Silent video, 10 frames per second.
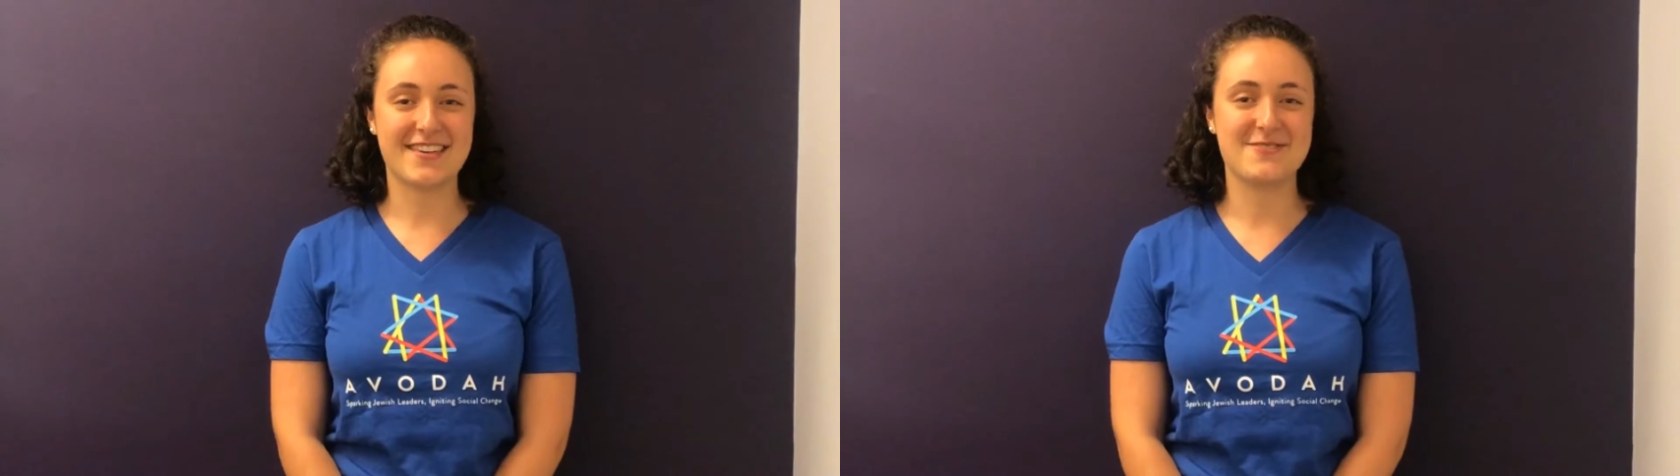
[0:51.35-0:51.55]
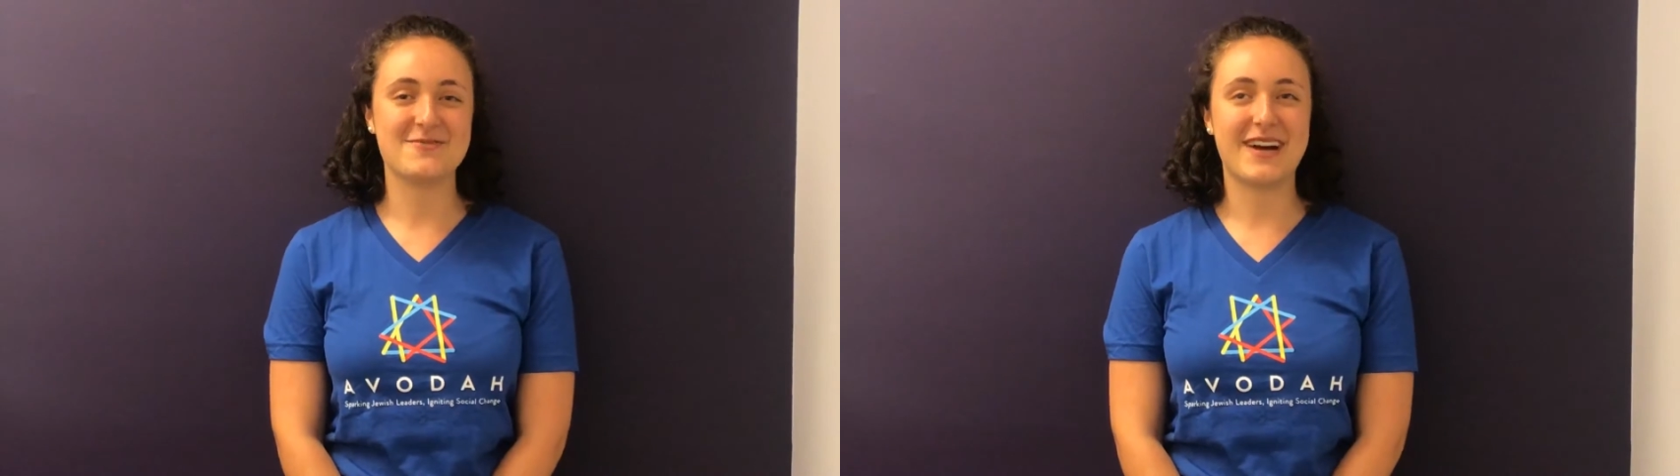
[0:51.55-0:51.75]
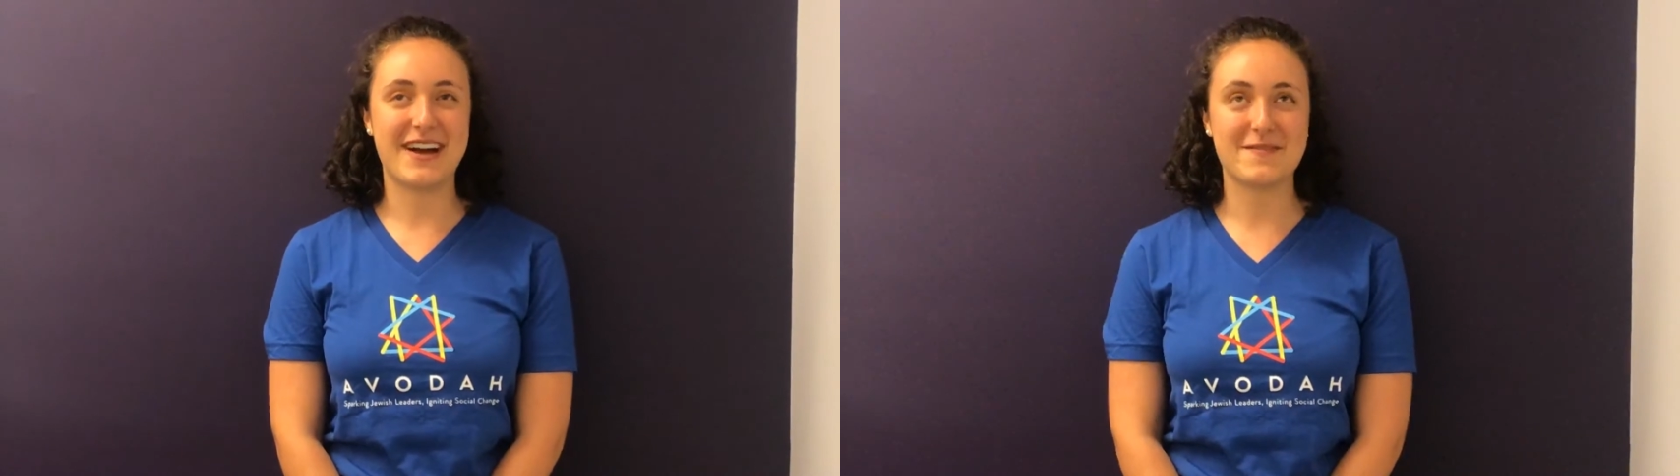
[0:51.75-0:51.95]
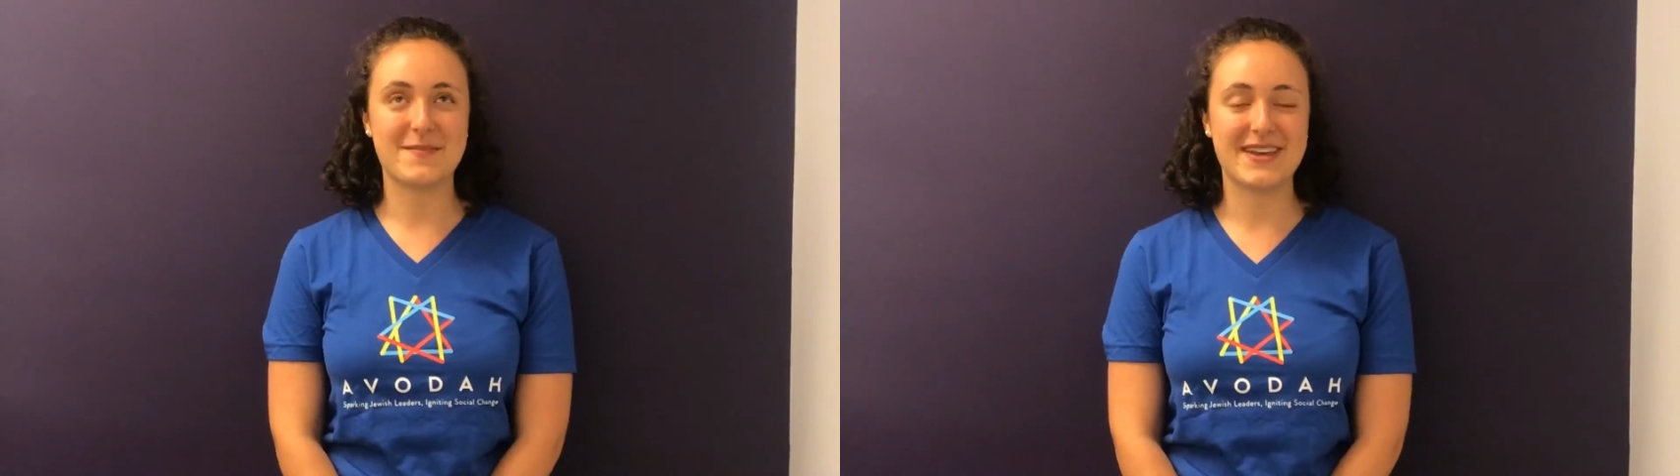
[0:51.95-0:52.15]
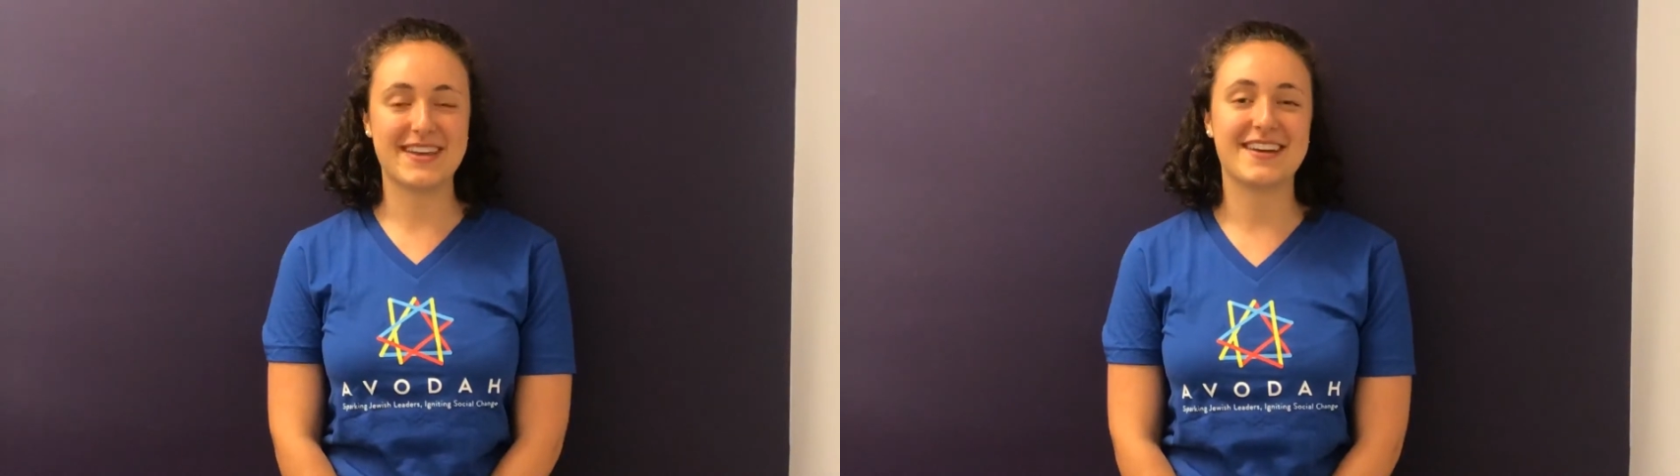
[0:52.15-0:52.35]
You have
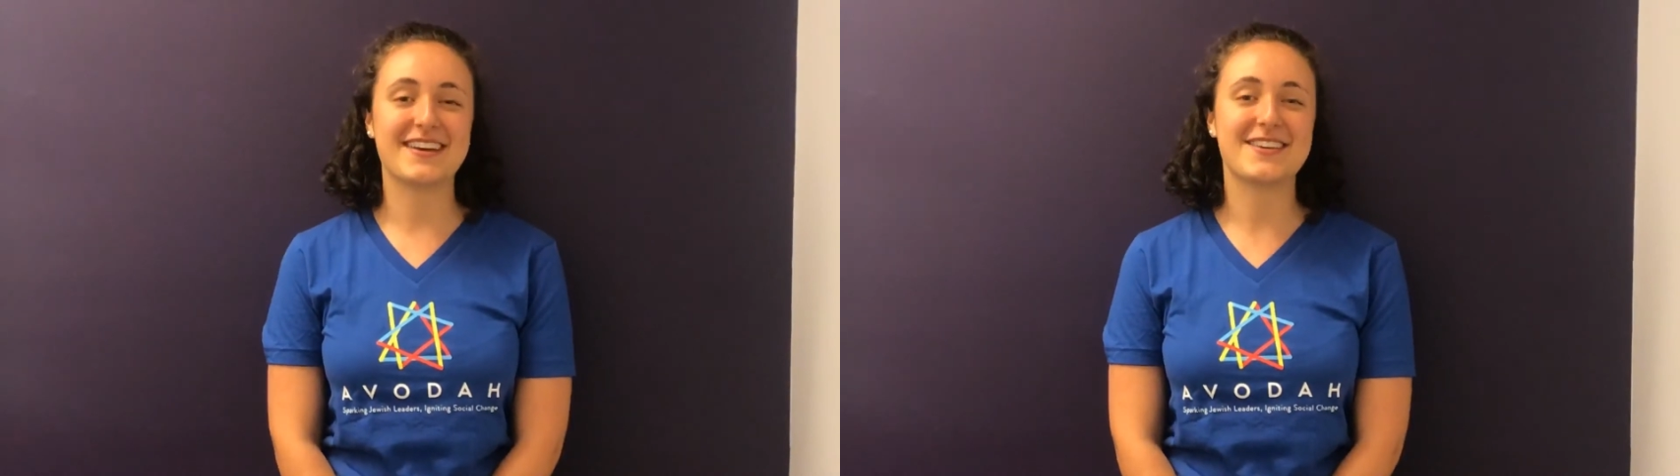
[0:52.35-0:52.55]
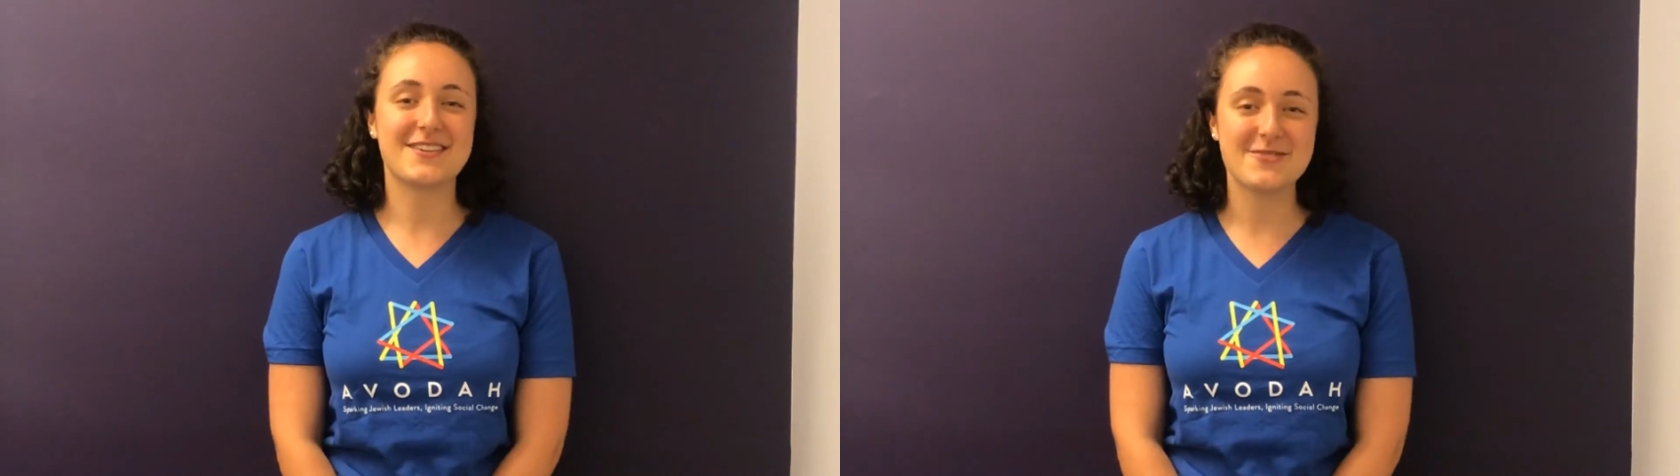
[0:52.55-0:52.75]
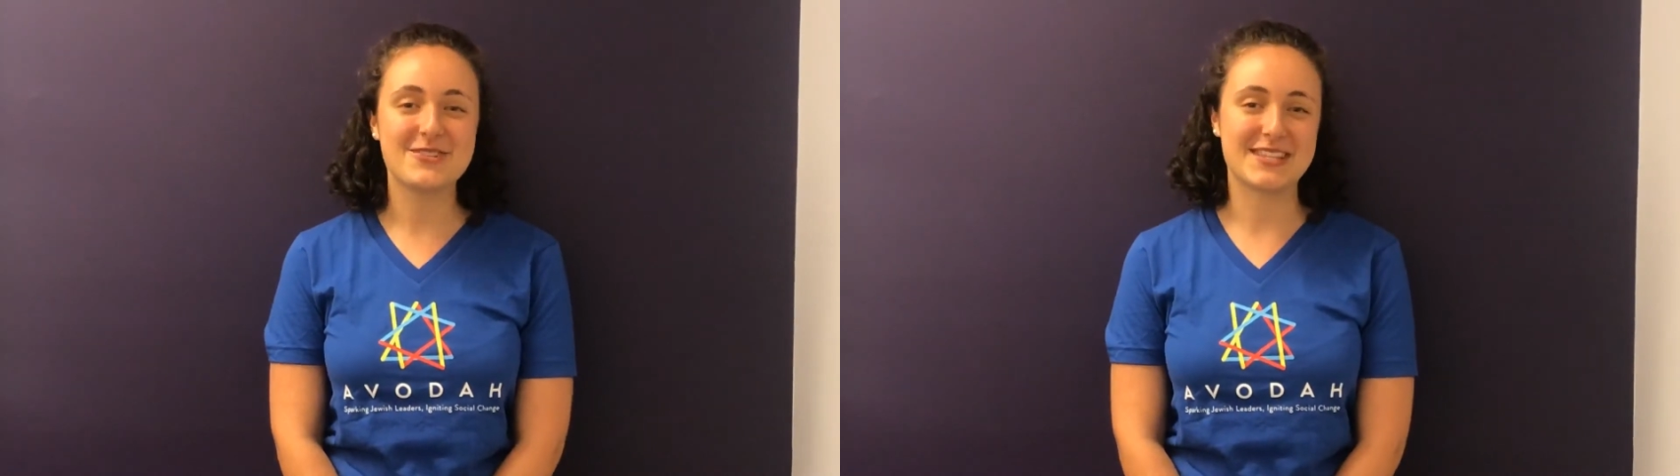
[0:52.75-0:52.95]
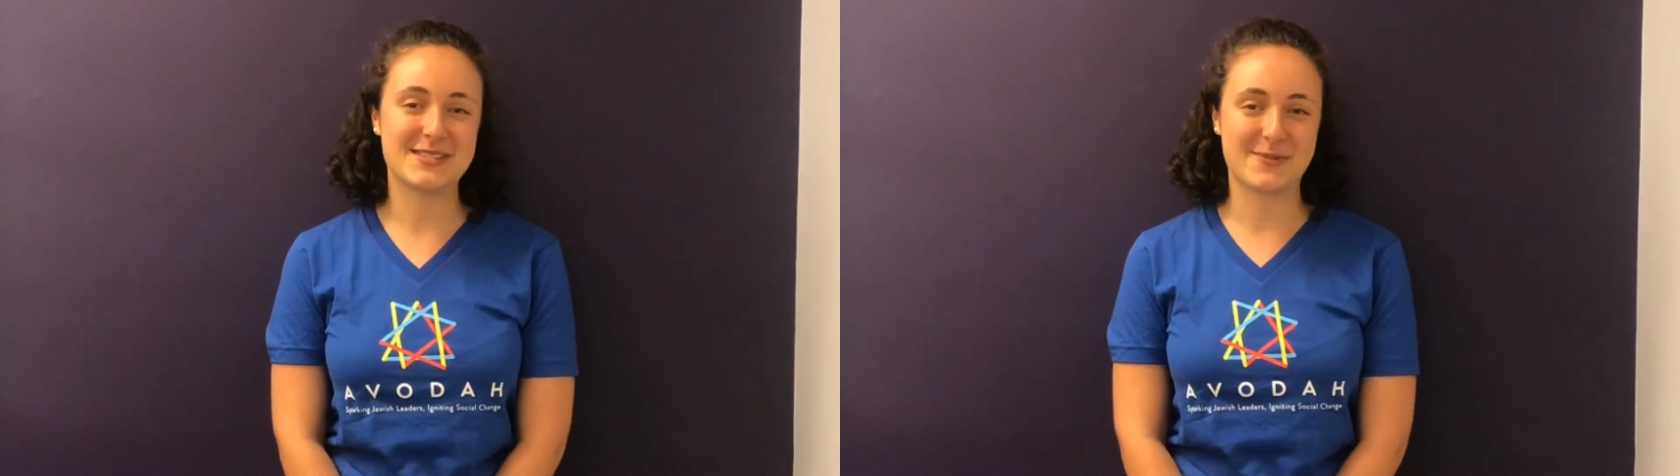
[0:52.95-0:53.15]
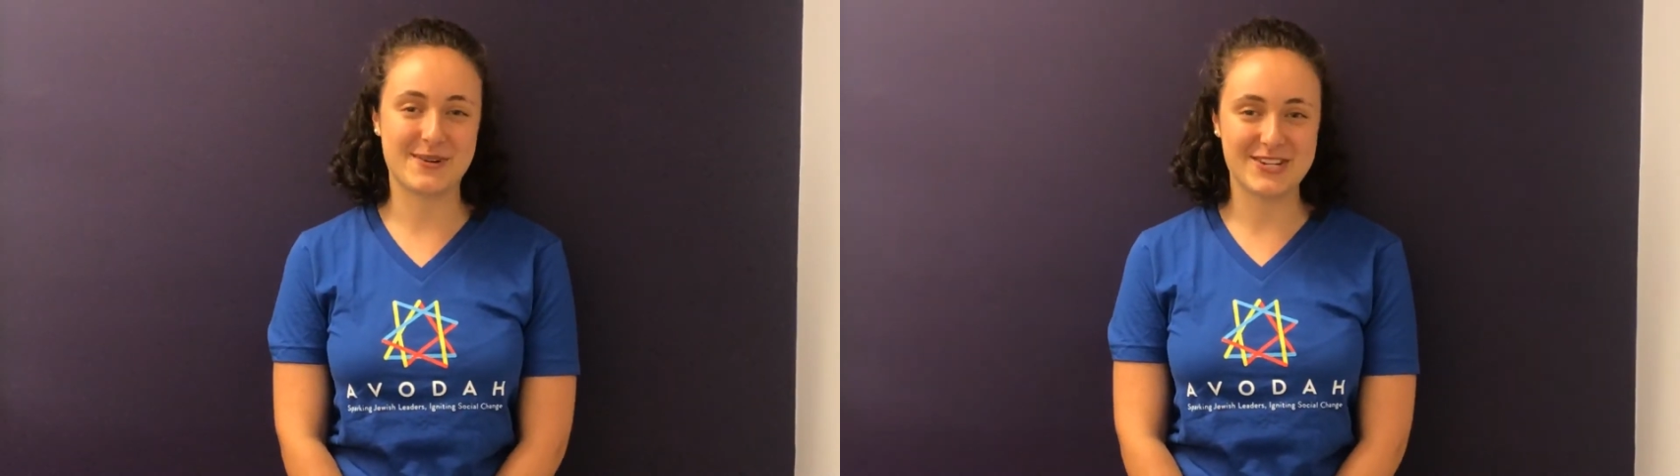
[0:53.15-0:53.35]
been a huge
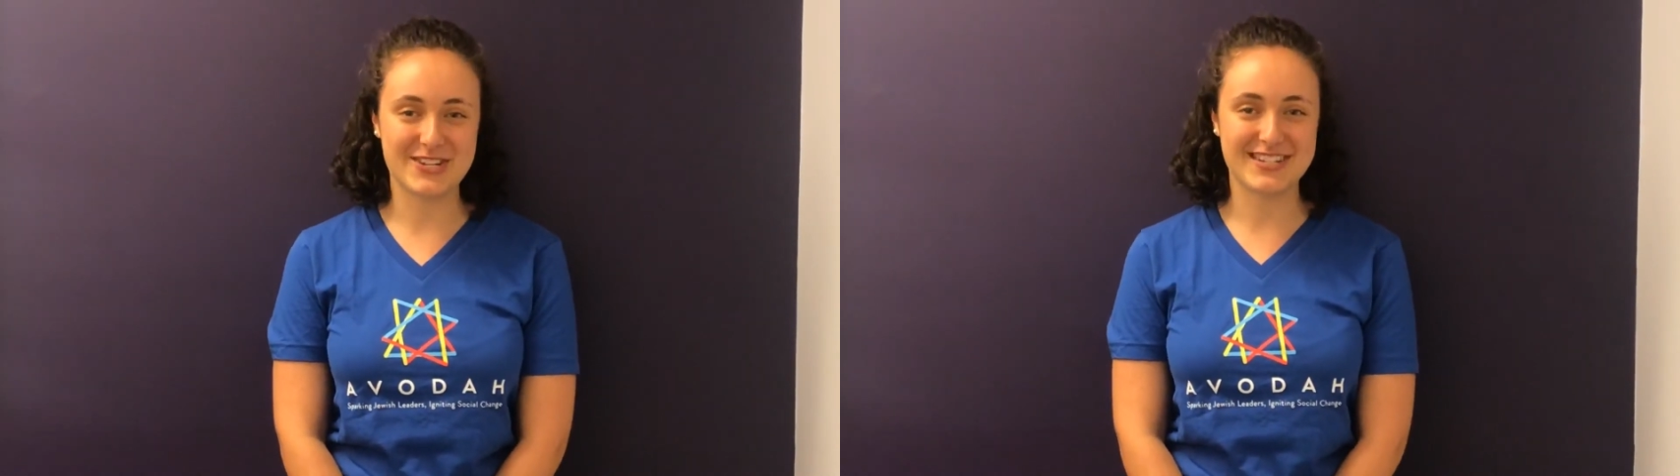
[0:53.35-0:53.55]
inspiration